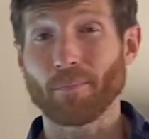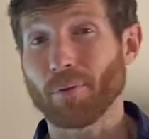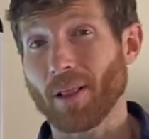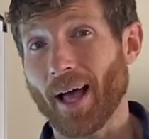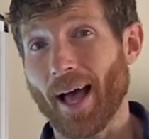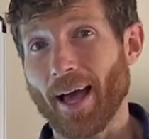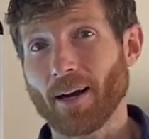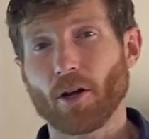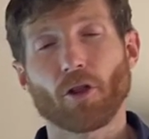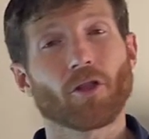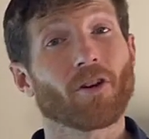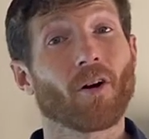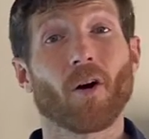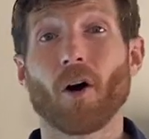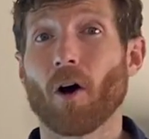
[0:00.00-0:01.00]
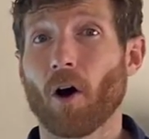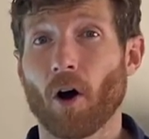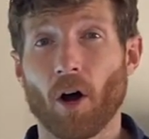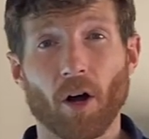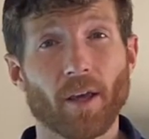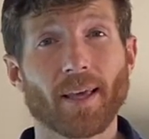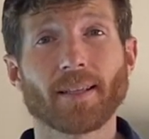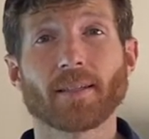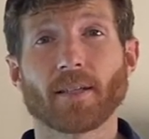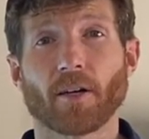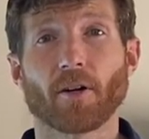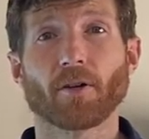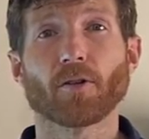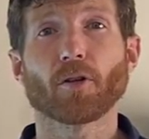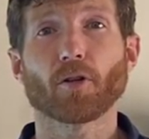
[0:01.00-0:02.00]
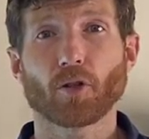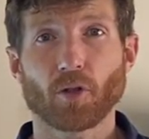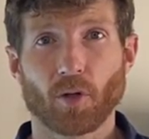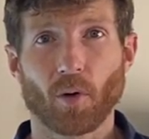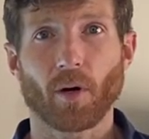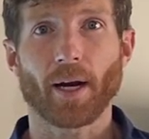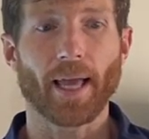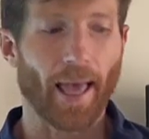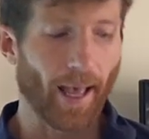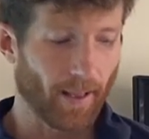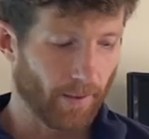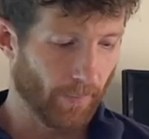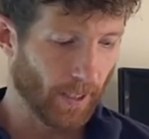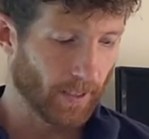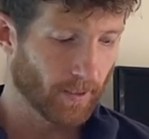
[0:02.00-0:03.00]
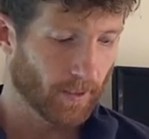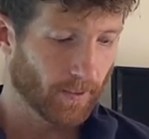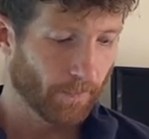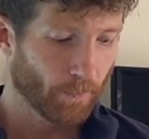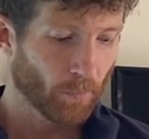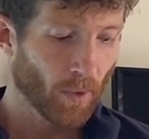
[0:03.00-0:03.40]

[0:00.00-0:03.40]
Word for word: and plot, they're all considered story elements.